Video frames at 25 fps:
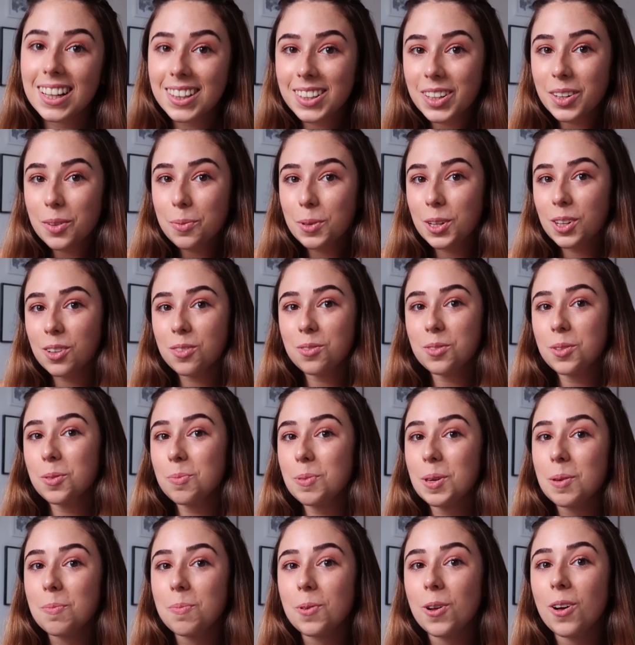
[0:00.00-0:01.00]
Hello beautiful
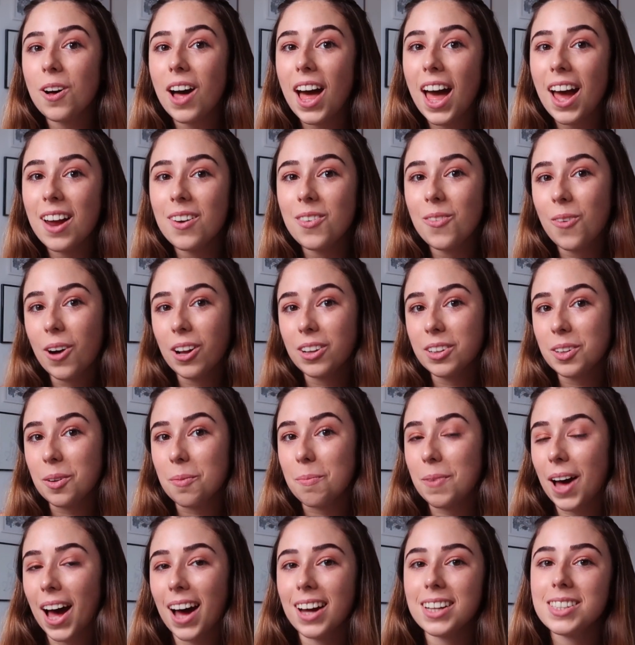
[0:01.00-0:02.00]
people and
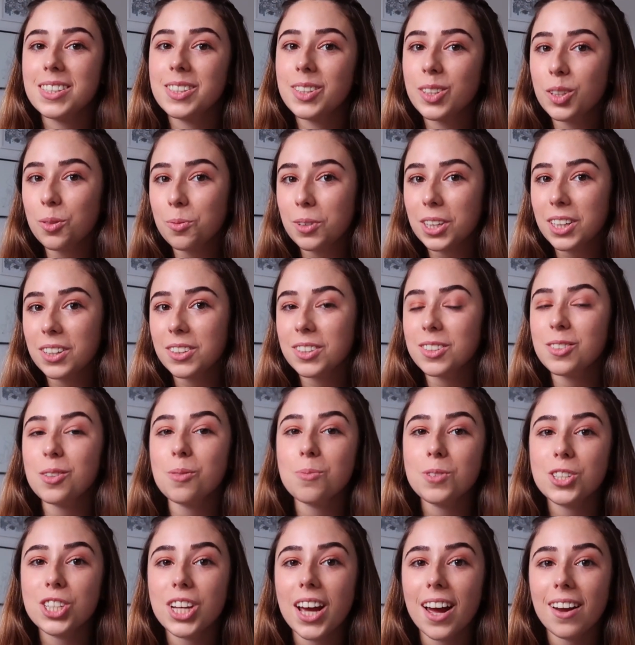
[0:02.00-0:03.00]
welcome back to my
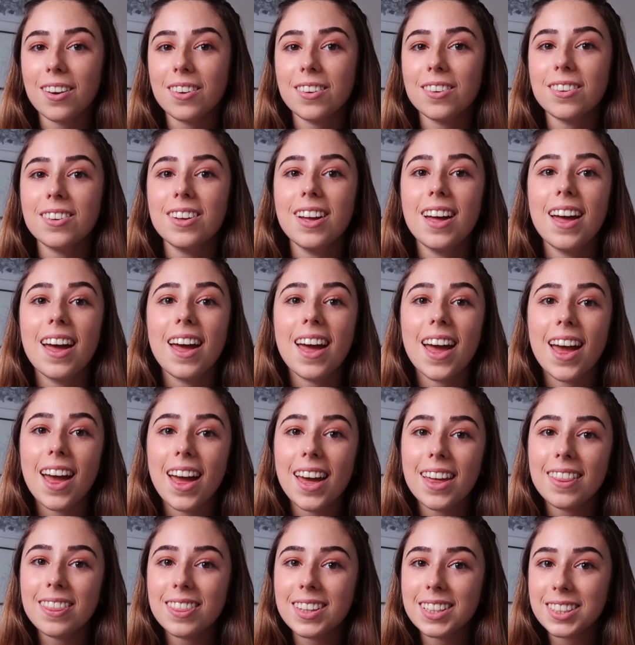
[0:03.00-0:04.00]
YouTube channel.
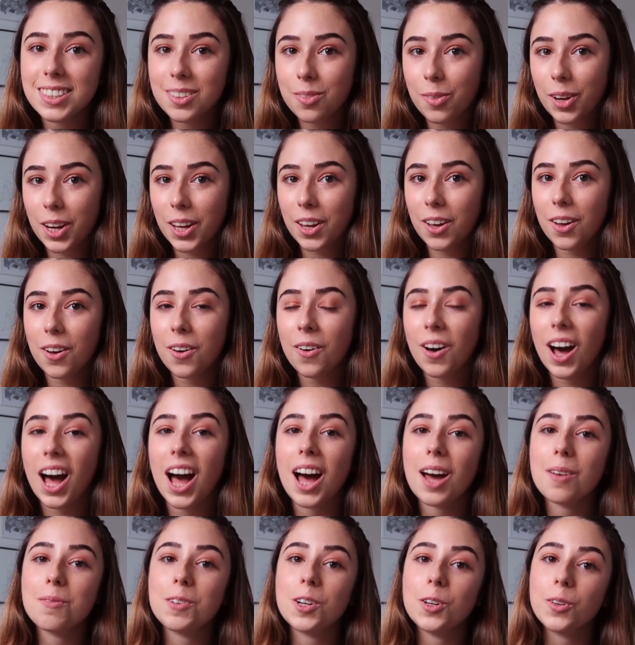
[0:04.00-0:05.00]
In this video,
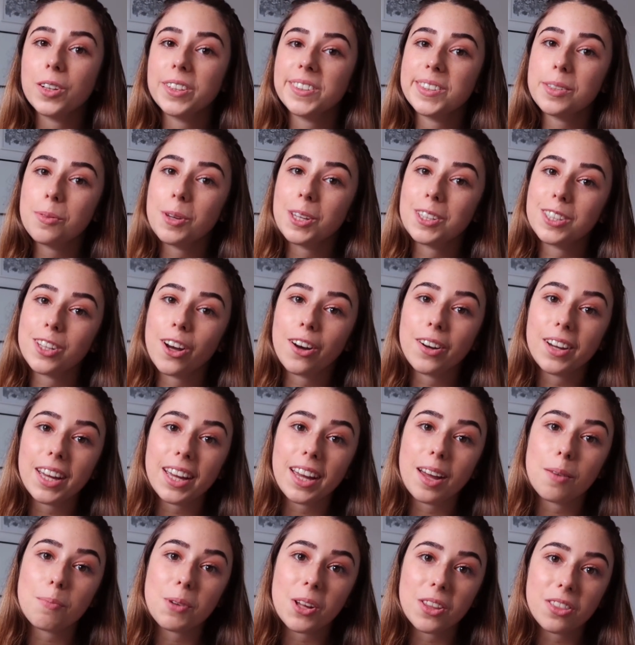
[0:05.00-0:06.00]
I'm going to be
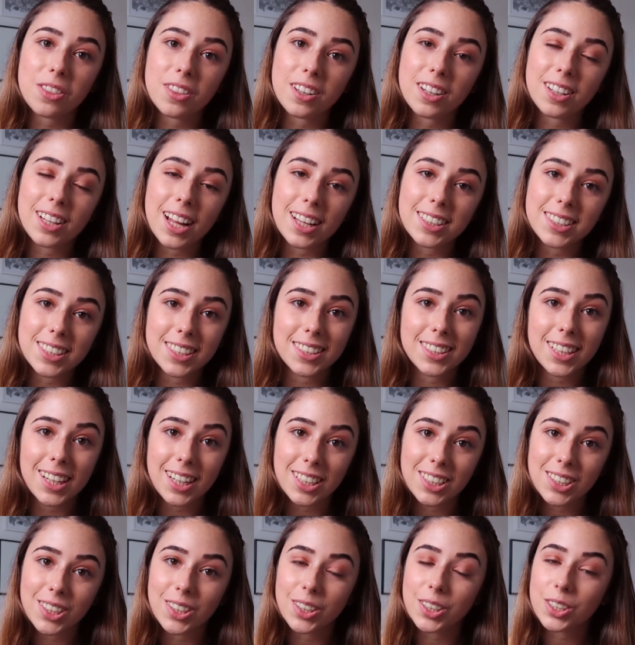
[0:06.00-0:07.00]
talking about the classes that
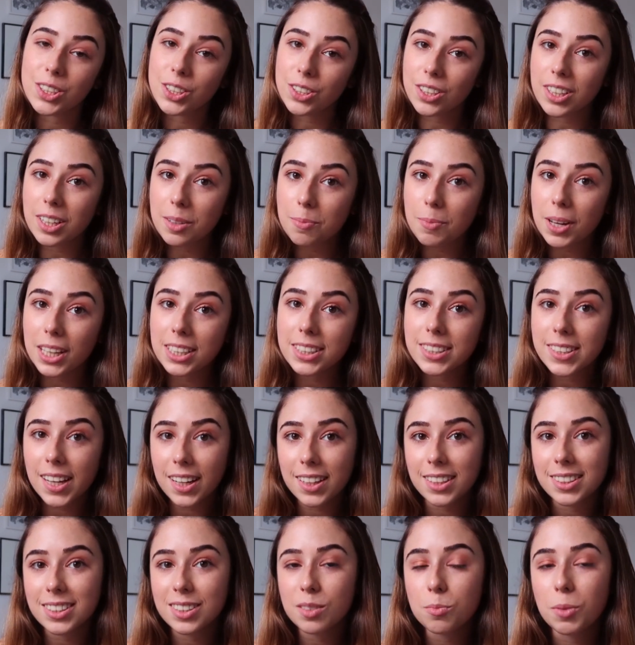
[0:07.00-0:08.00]
I took during my
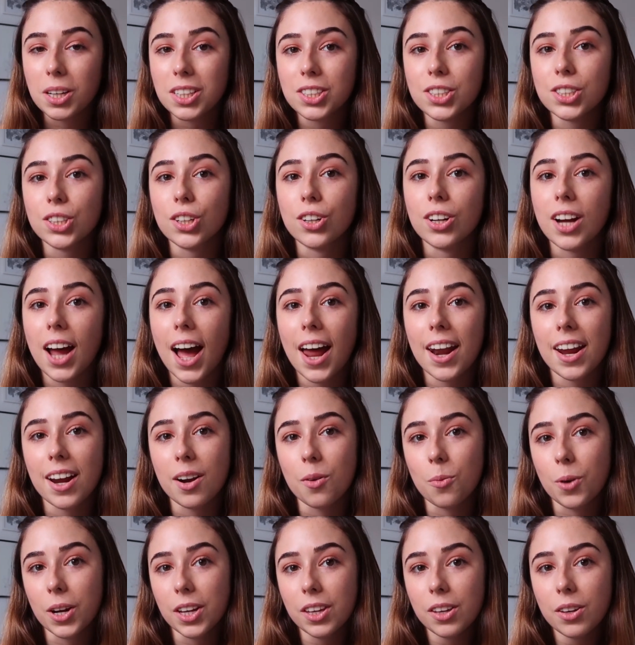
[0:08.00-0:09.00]
second semester at
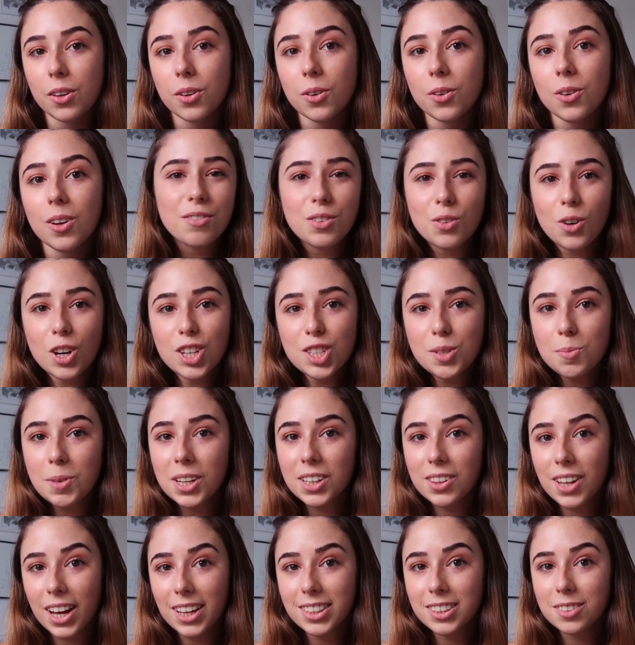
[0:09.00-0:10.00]
NYU. If you watched my
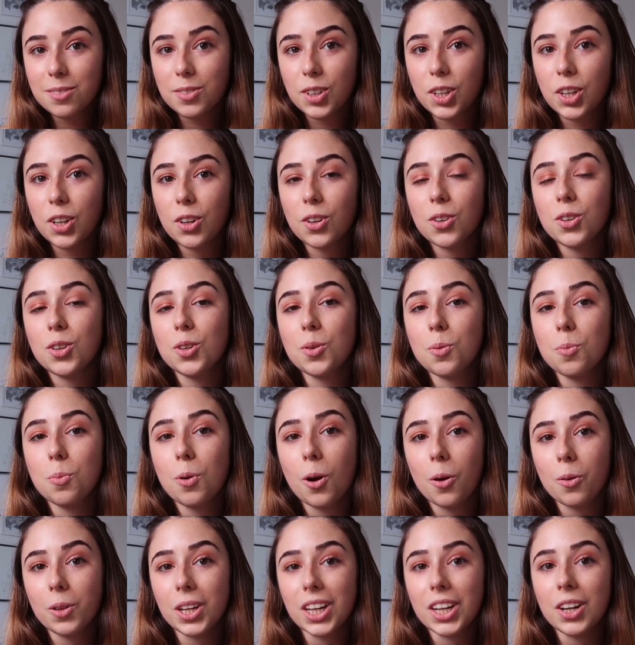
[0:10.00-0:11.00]
last video, you
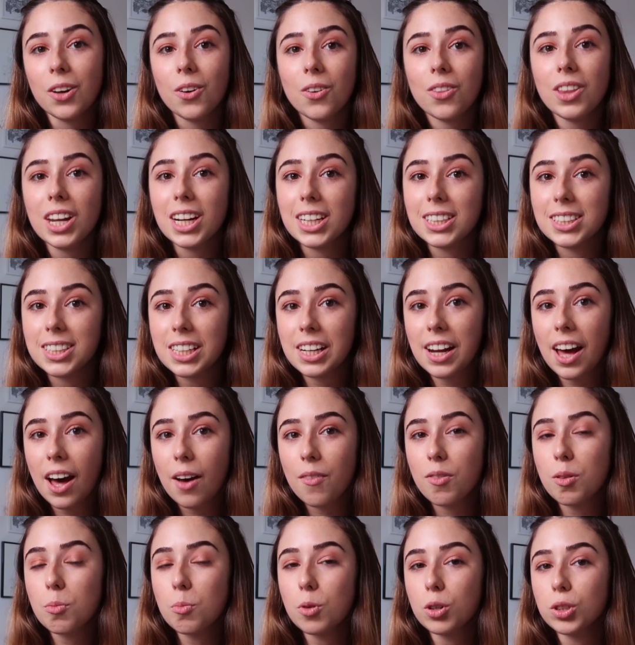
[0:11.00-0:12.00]
probably know that I didn't
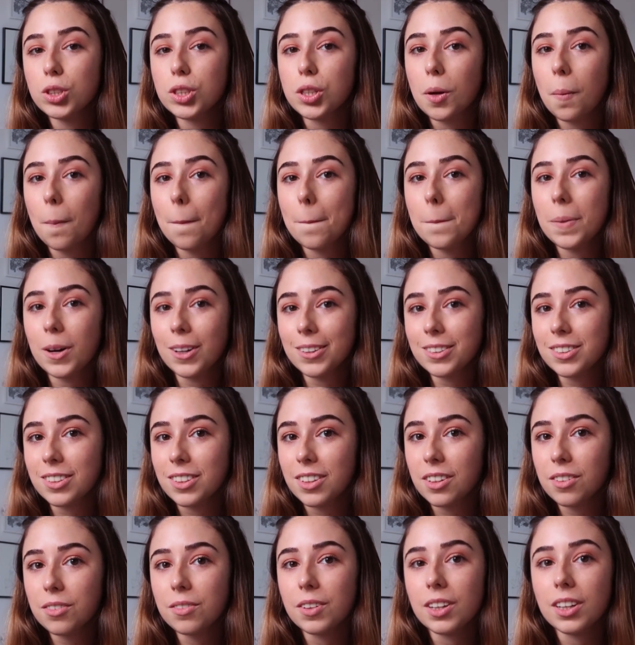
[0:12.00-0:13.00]
have the most
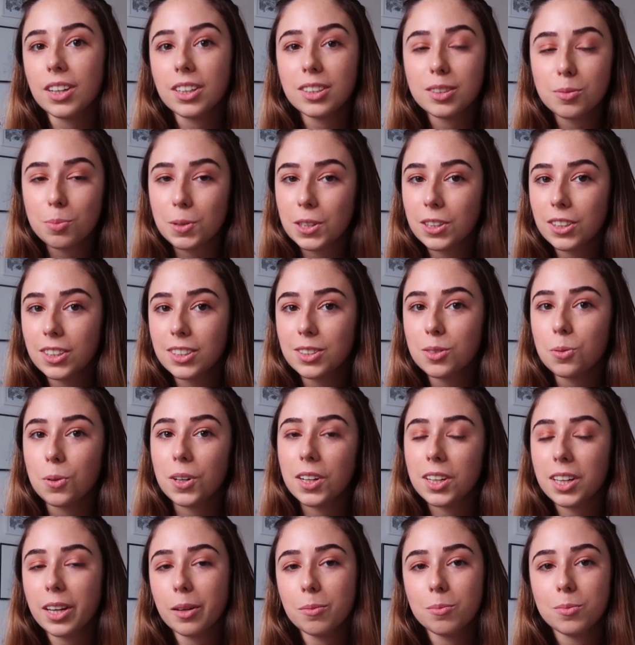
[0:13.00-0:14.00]
positive experience when
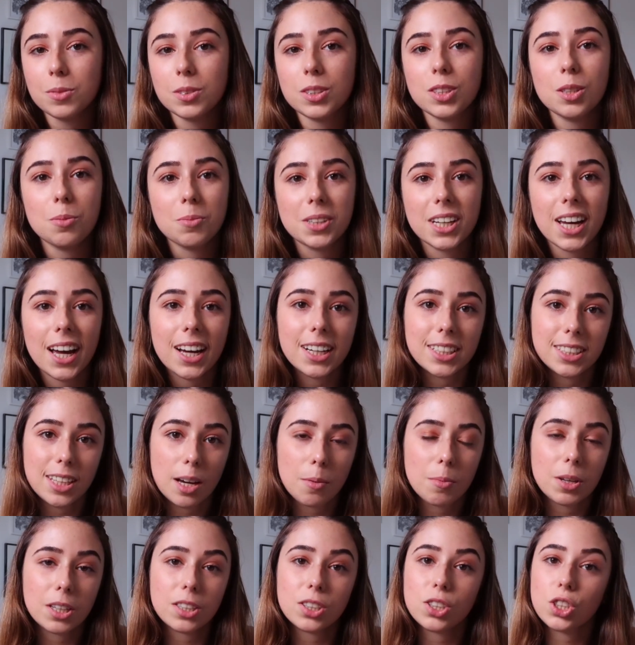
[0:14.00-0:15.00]
it came to my
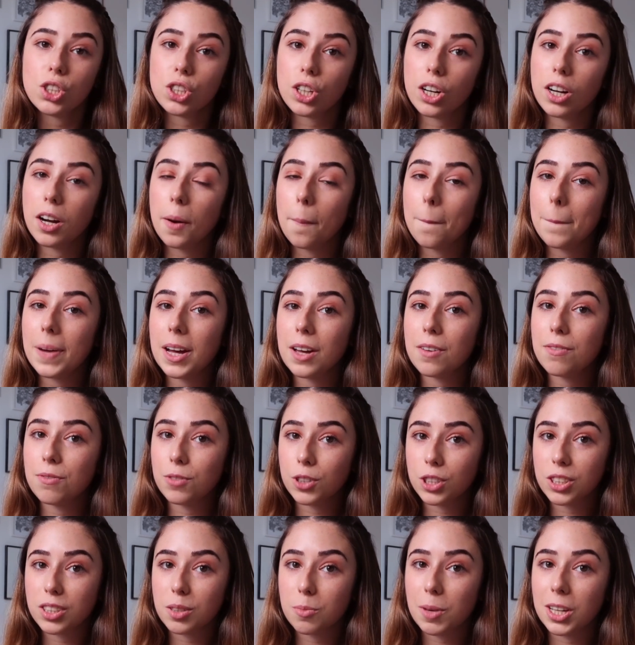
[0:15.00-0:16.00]
academics during my
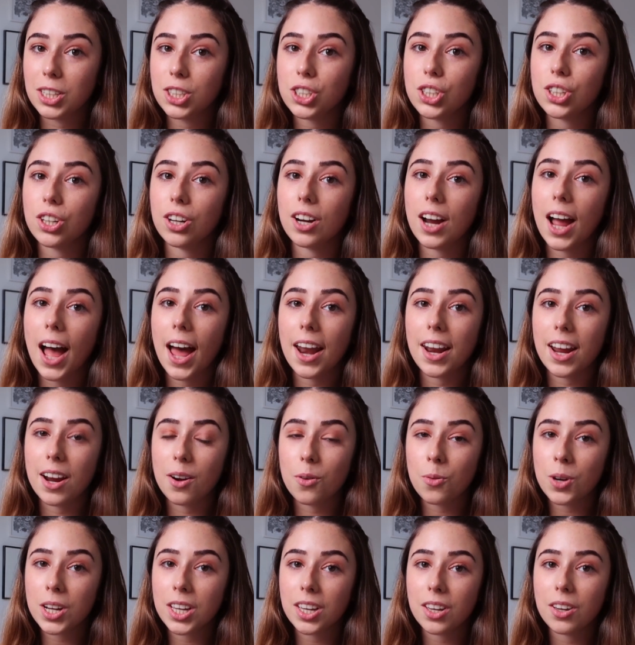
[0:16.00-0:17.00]
first semester at
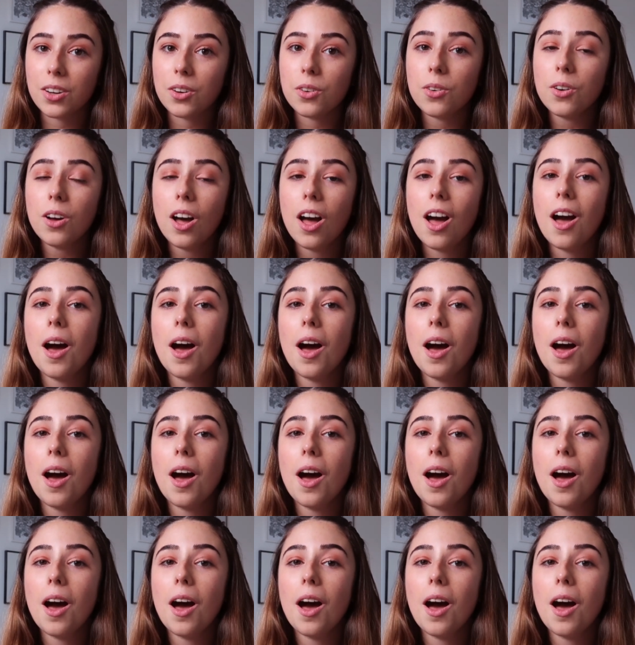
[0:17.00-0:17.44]
NYU.